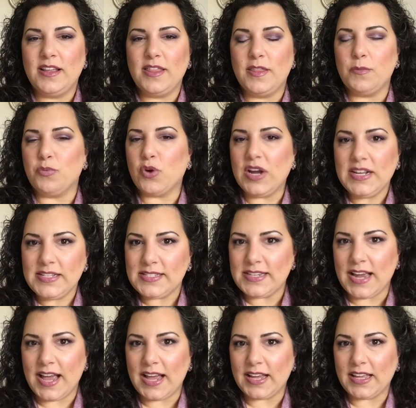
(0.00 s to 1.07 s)
the price
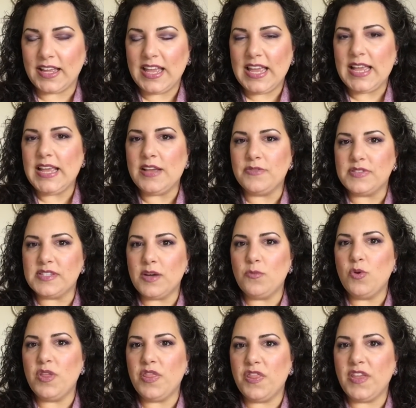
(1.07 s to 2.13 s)
tag. If
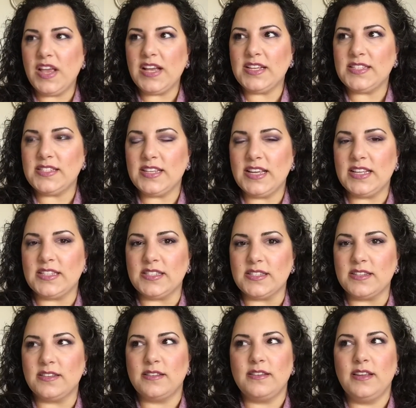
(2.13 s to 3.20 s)
someone thinks it's,
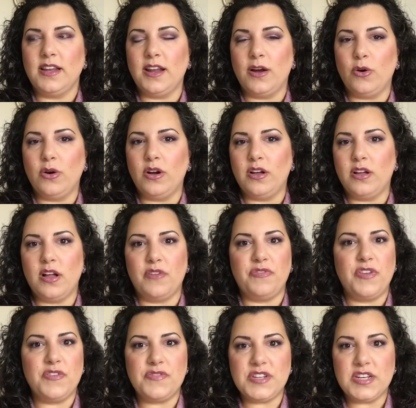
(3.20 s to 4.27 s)
a
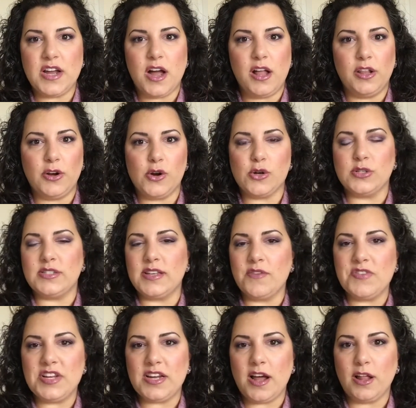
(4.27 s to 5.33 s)
$50 or
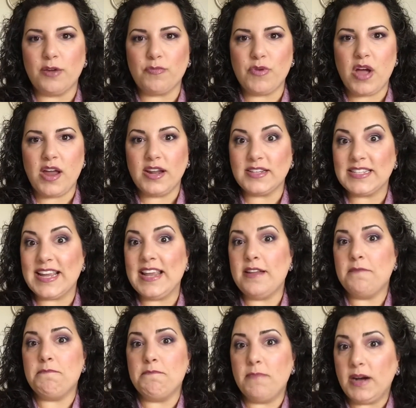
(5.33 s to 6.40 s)
$70 product,
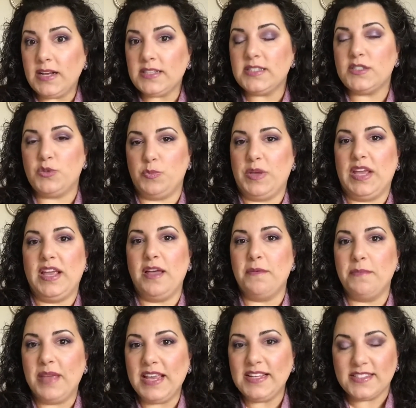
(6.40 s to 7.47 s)
it must be
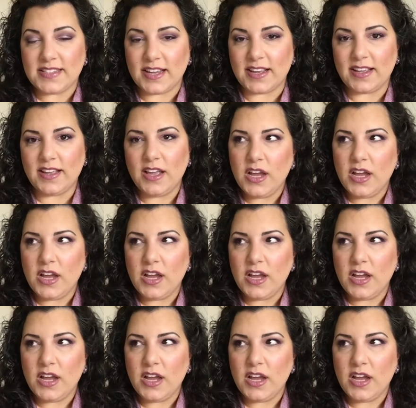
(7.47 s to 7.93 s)
amazing.